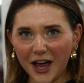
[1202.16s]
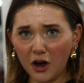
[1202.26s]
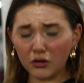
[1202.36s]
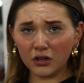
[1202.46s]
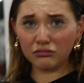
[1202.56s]

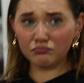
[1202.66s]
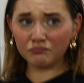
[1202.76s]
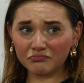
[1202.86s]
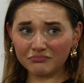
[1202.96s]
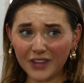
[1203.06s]
about
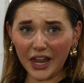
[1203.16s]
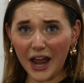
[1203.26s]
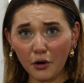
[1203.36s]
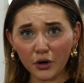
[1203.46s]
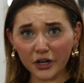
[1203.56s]
an
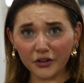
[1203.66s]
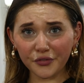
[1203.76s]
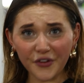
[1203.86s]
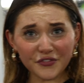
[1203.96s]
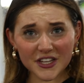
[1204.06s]
hour
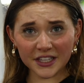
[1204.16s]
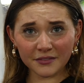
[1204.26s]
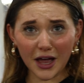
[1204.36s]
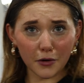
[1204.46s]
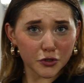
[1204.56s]

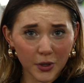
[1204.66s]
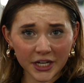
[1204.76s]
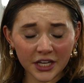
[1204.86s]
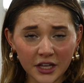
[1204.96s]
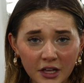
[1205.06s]
15, hour
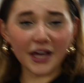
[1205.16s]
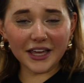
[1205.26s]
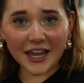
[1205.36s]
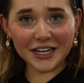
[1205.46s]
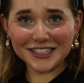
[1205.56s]
20. But
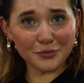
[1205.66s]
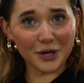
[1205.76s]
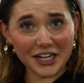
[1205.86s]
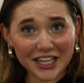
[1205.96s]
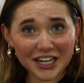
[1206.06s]
again, it did
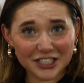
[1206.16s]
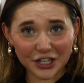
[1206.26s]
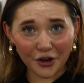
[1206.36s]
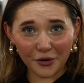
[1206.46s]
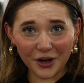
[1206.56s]
what it needed
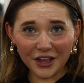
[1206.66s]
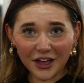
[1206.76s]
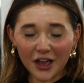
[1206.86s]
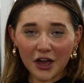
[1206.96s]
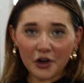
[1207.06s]
to do.
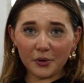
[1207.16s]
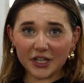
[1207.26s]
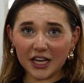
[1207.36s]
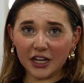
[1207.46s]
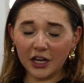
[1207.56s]

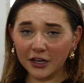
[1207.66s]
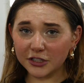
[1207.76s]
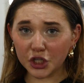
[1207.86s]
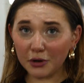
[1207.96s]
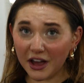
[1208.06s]
We did
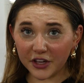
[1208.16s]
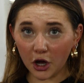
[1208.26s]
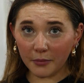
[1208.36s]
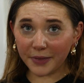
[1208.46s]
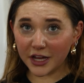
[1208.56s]
2 heavy
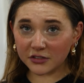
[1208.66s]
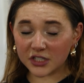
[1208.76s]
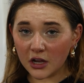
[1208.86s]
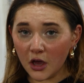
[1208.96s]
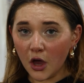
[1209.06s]

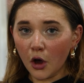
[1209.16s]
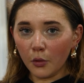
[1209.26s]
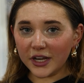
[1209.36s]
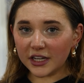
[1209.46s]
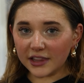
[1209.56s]
compounds.
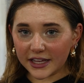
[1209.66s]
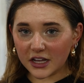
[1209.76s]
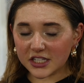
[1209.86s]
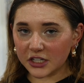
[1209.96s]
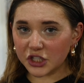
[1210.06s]
We did leg
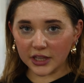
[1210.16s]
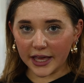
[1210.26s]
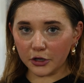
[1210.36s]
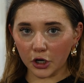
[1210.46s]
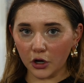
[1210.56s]
extension,
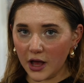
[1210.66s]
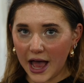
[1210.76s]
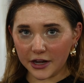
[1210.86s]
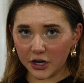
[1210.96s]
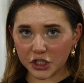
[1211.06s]
leg curl,
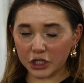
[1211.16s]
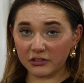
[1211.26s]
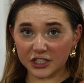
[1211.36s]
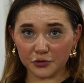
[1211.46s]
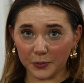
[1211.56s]

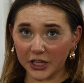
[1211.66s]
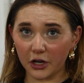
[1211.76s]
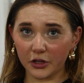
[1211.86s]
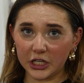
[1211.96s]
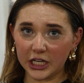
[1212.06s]
adduction. That's really all you